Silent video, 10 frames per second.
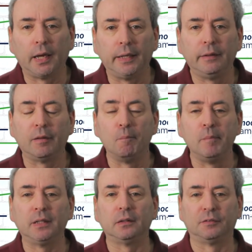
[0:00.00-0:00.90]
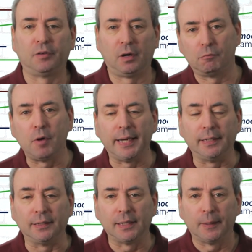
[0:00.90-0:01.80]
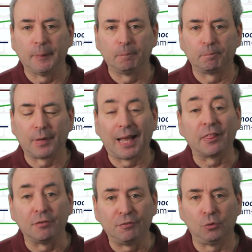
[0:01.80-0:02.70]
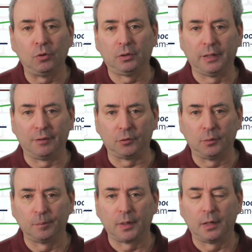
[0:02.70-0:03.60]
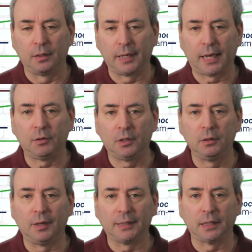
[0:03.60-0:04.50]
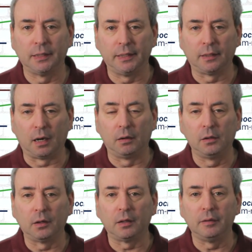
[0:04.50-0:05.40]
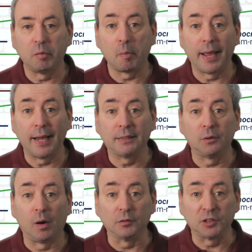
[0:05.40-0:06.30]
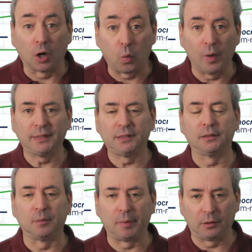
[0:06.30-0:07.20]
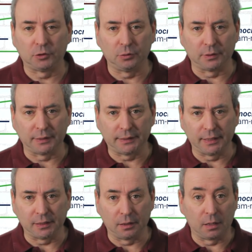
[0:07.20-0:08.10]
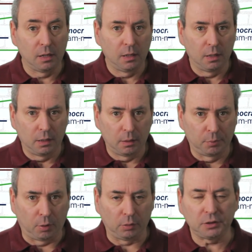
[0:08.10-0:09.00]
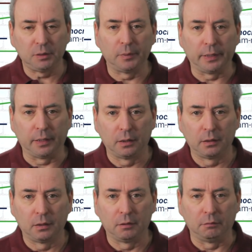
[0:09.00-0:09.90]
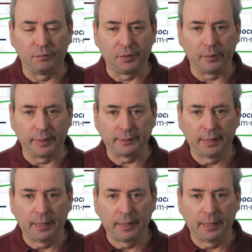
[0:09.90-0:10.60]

In the middle of our range, at the fourth level, now you as a leader are not only prepared to answer questions about your decision and possibly review it,